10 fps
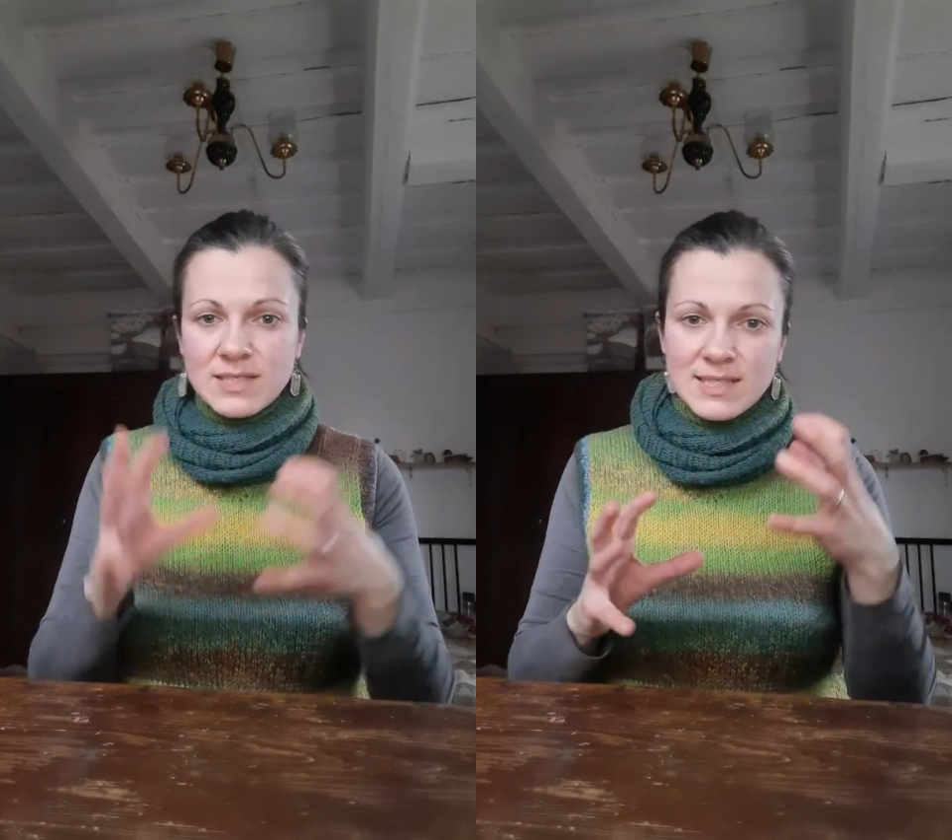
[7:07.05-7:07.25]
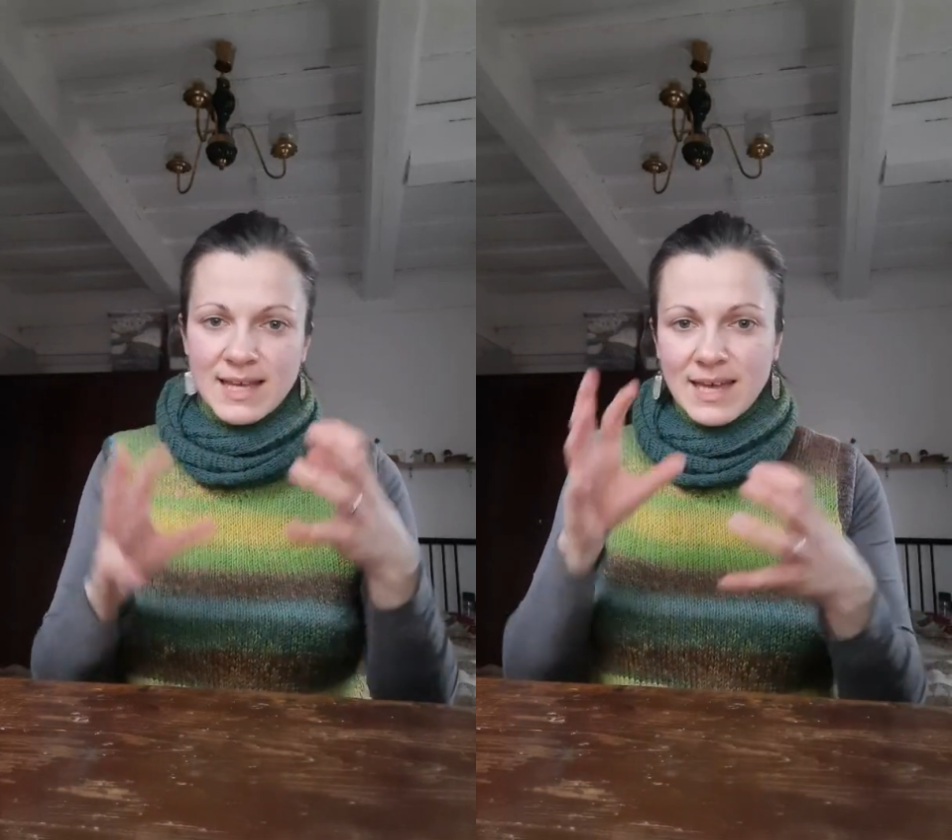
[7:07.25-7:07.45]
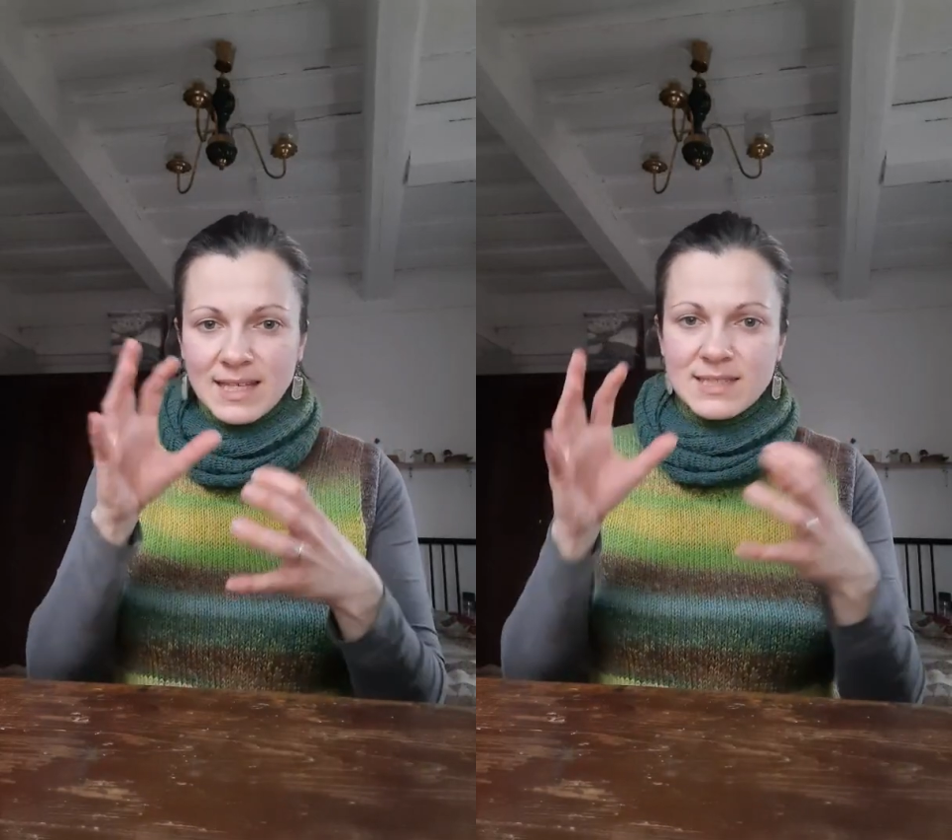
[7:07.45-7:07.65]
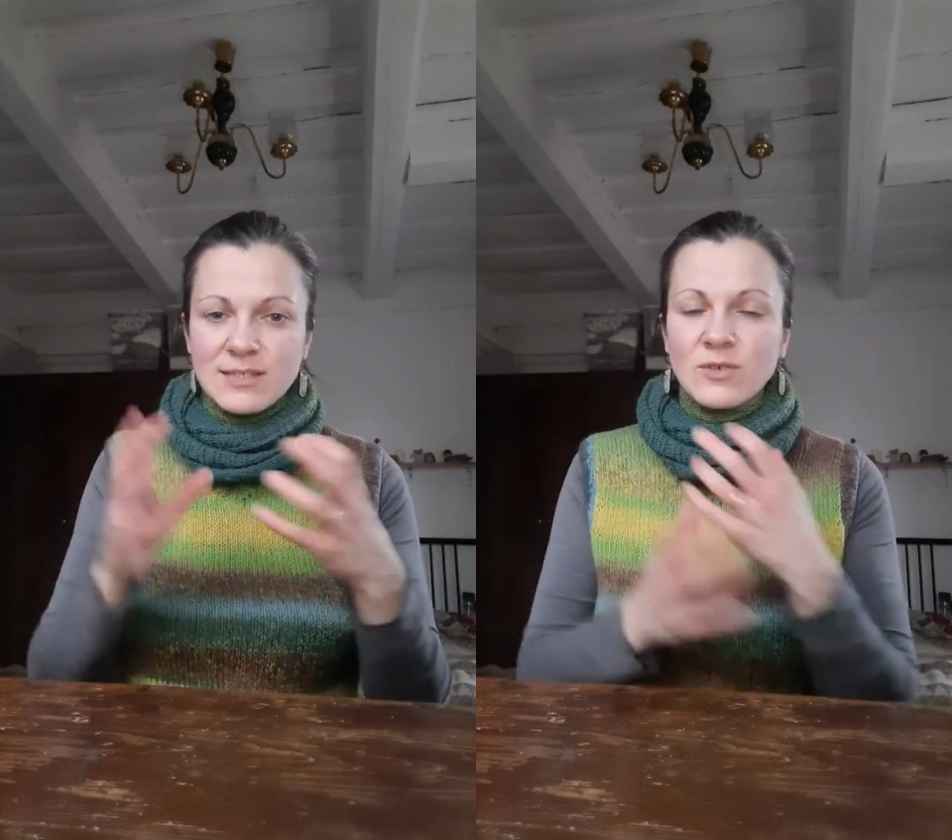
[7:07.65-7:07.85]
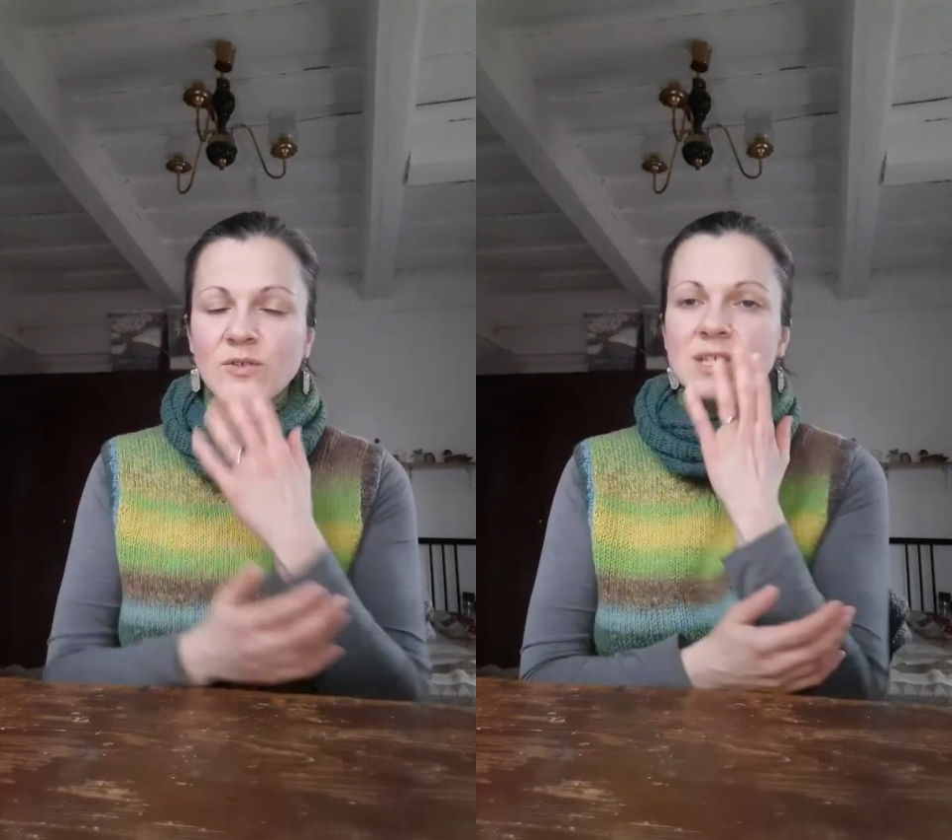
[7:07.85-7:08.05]
designs
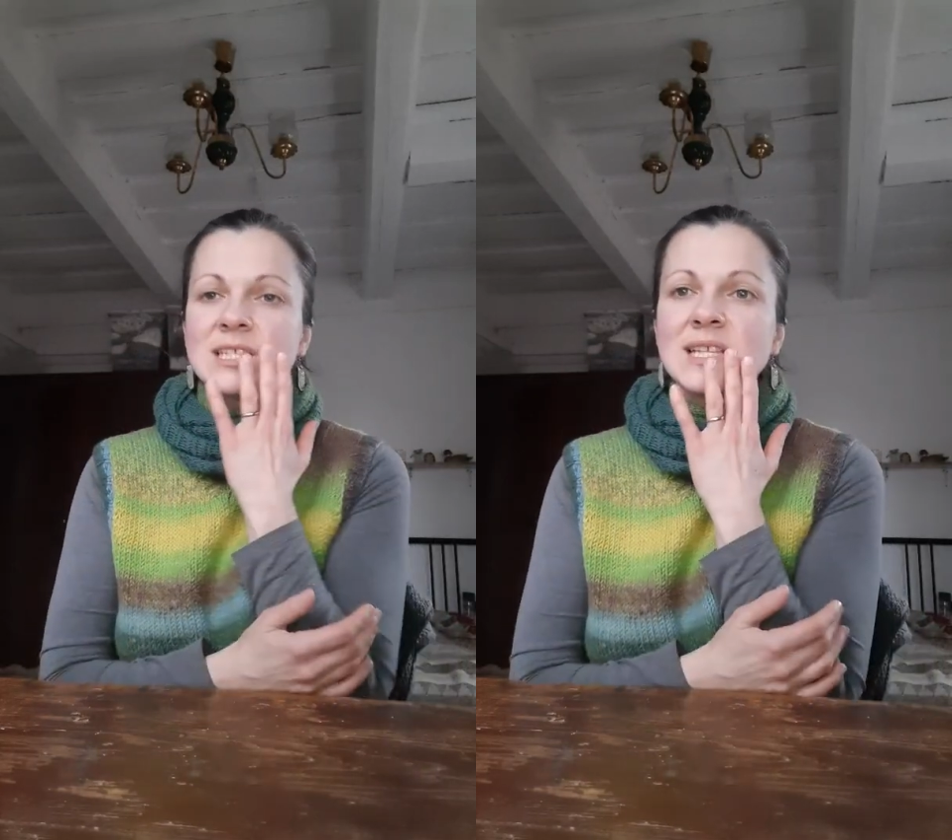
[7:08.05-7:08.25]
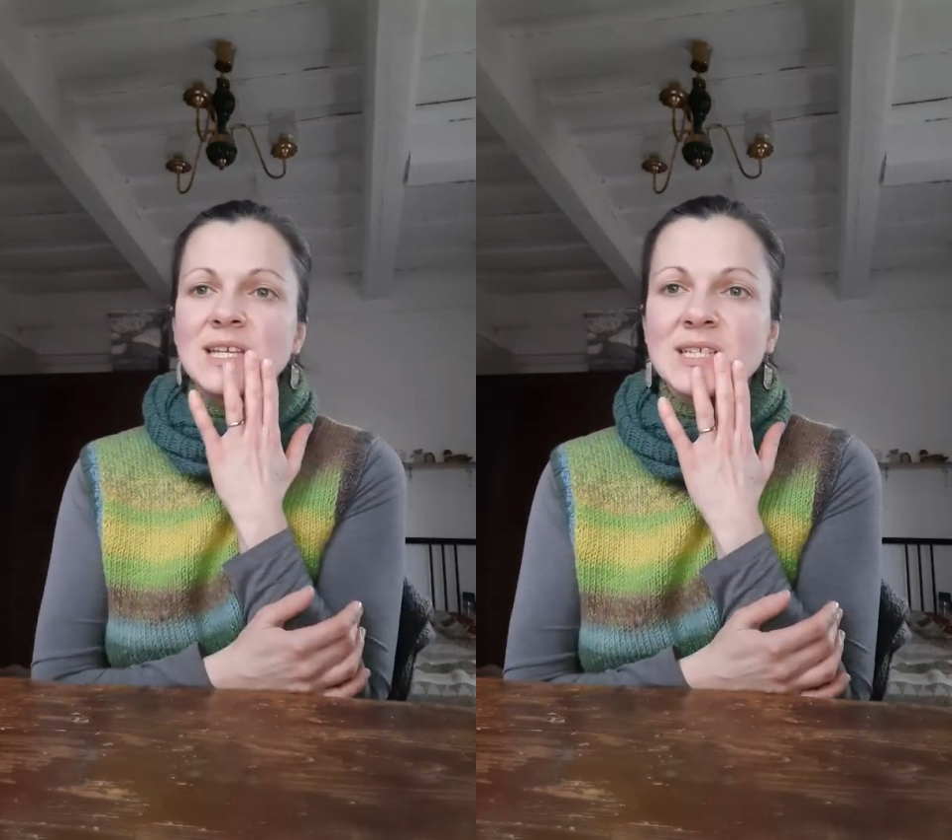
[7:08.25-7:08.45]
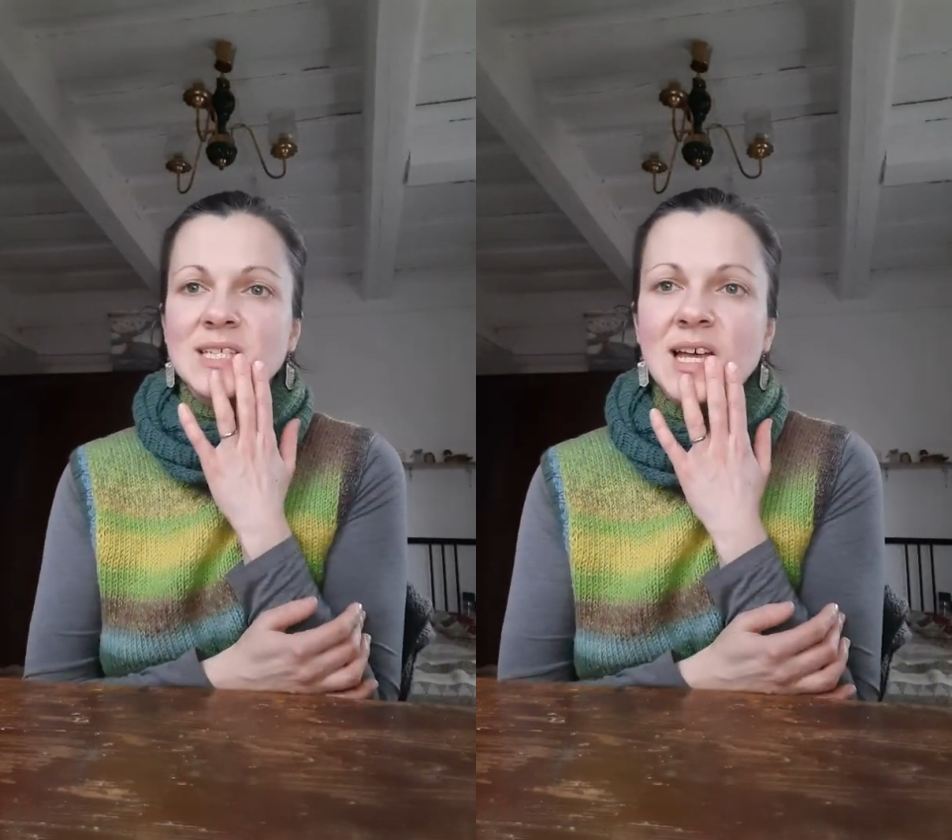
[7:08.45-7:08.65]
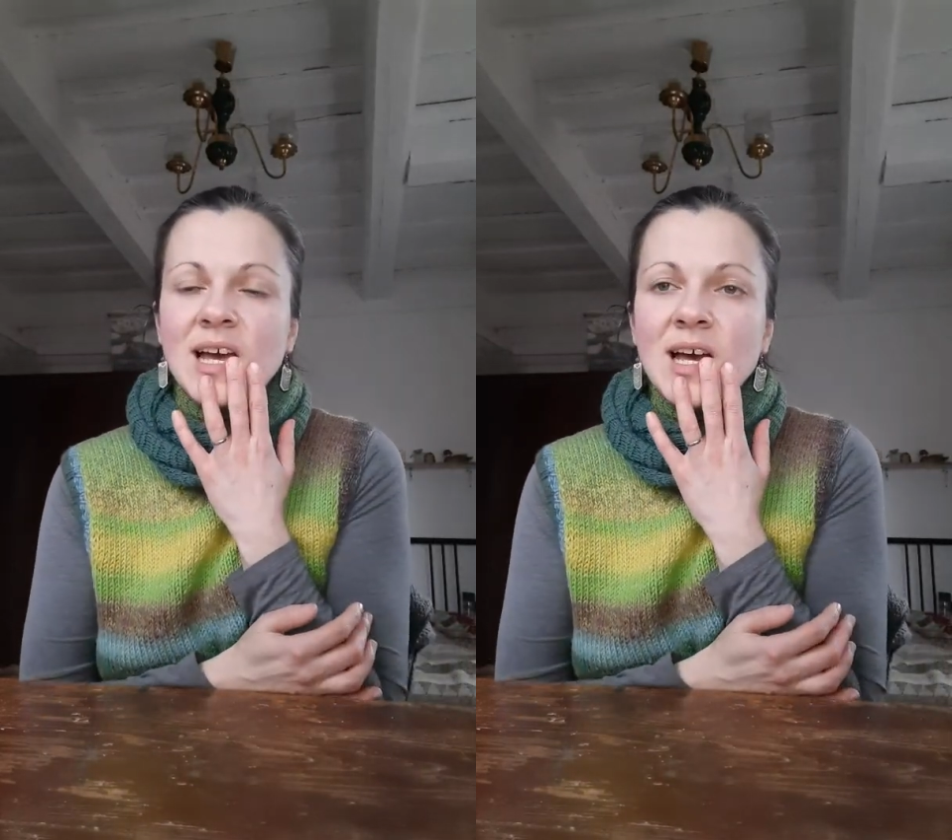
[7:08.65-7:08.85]
and all these things.